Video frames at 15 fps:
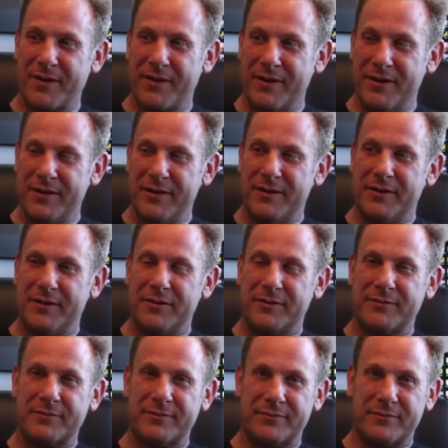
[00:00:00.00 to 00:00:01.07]

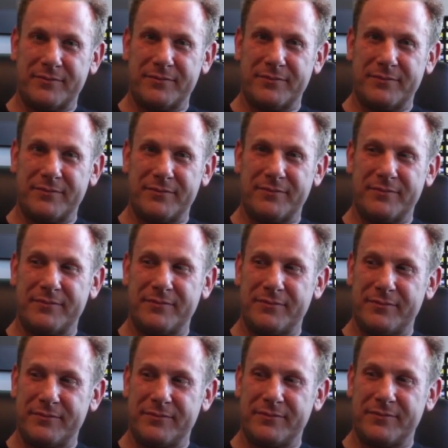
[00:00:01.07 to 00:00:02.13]

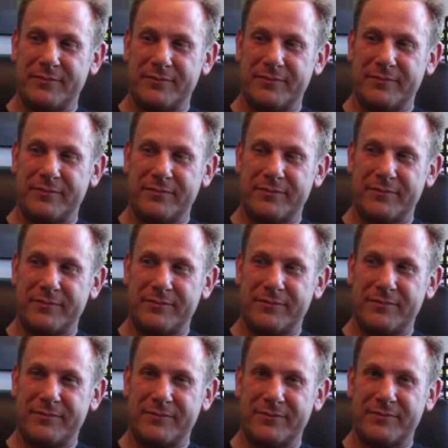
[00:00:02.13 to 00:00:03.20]

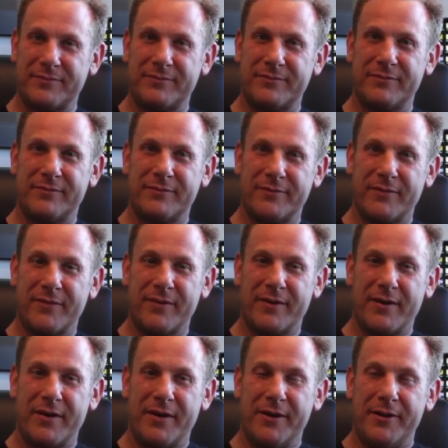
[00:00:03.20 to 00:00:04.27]

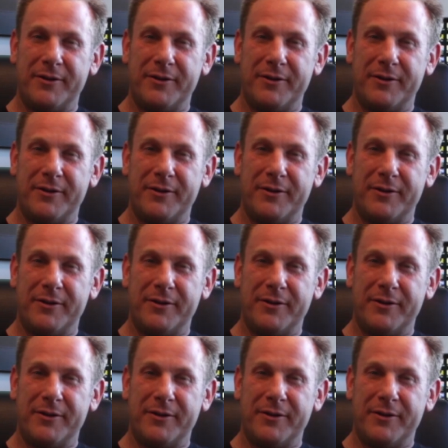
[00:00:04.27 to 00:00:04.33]
No words are spoken by the person on screen.